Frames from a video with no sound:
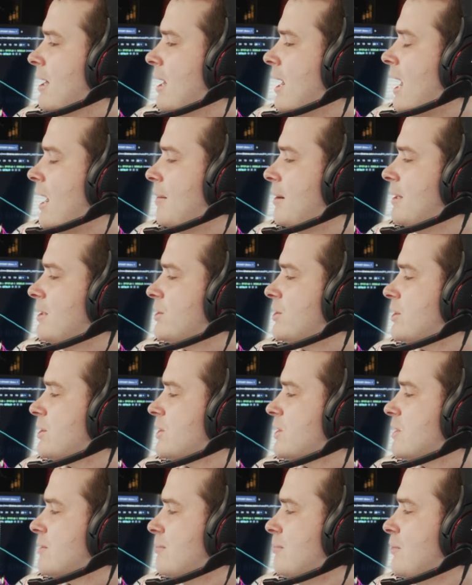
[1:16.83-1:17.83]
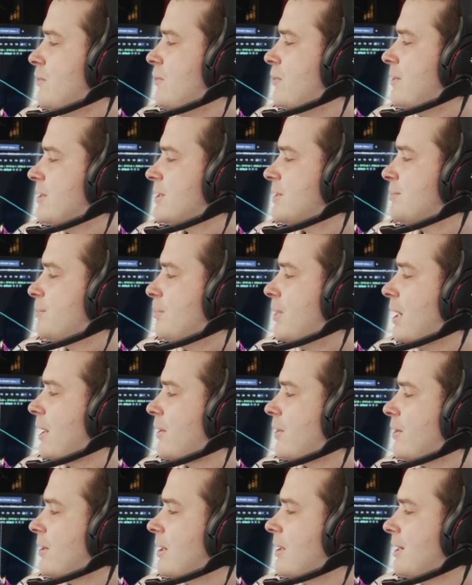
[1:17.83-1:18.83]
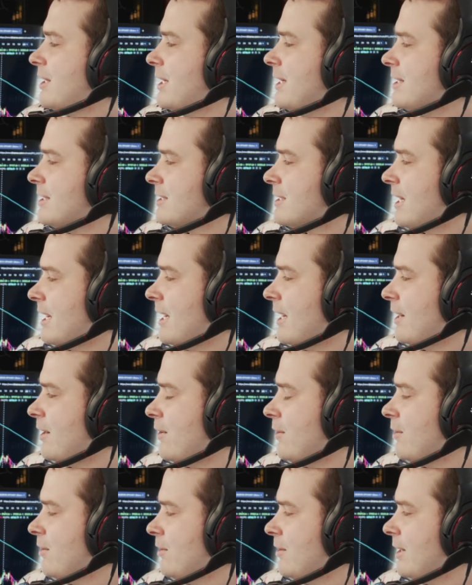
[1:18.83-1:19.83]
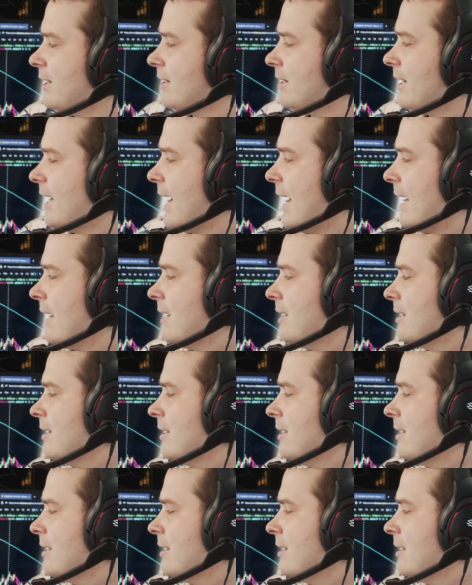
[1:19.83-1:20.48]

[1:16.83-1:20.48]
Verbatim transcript: I mean, it's just smooth as butter, clean as air. Look at that.